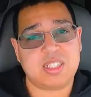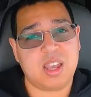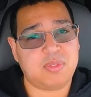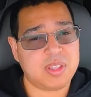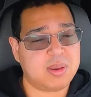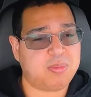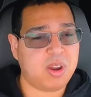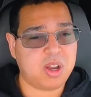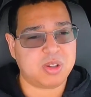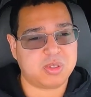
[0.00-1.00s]
definitely a
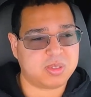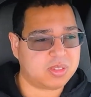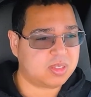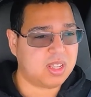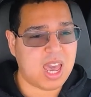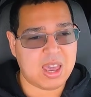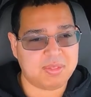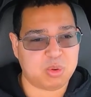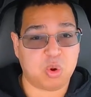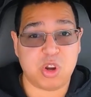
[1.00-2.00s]
pro, not
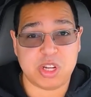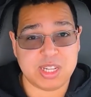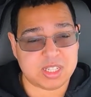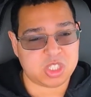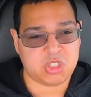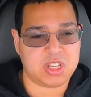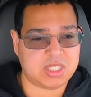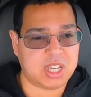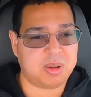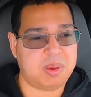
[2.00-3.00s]
having to worry or
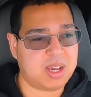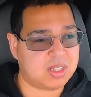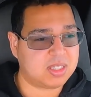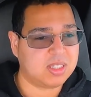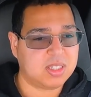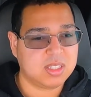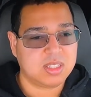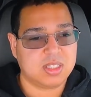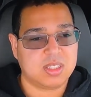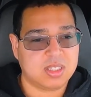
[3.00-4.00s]
stress out about
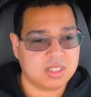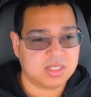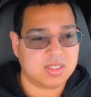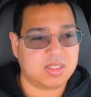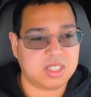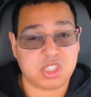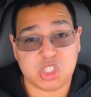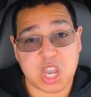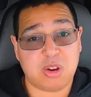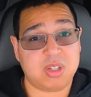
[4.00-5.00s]
the
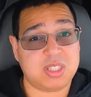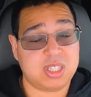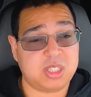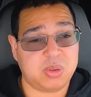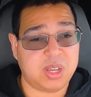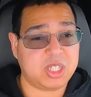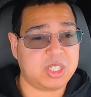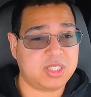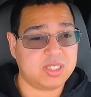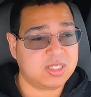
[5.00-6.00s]
shower situation.